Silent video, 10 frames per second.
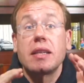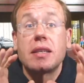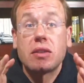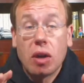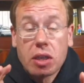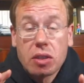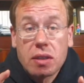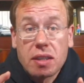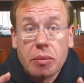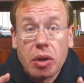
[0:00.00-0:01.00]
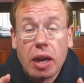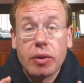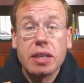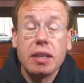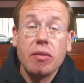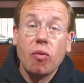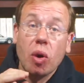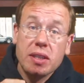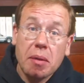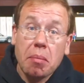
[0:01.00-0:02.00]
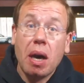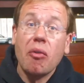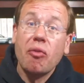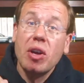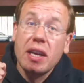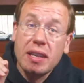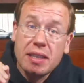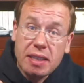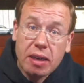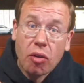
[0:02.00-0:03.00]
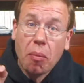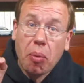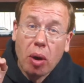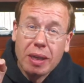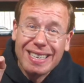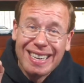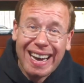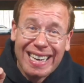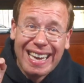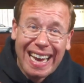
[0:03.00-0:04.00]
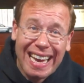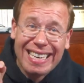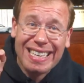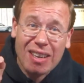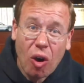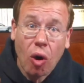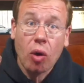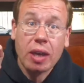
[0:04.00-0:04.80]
The structural similarity was above 0.98 in all